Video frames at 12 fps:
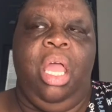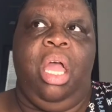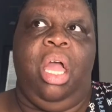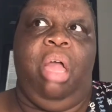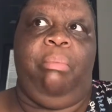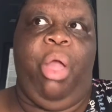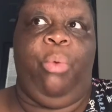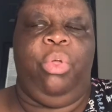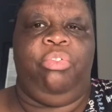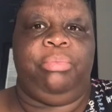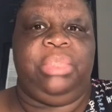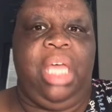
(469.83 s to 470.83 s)
I will
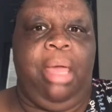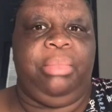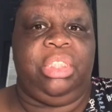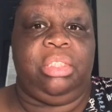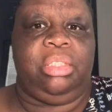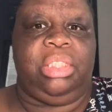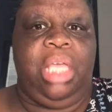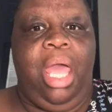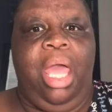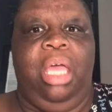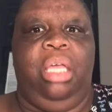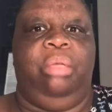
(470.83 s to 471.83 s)
from time to
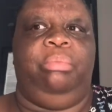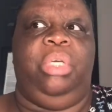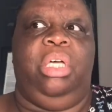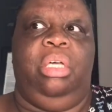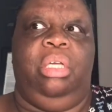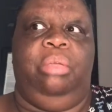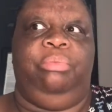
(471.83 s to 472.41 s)
time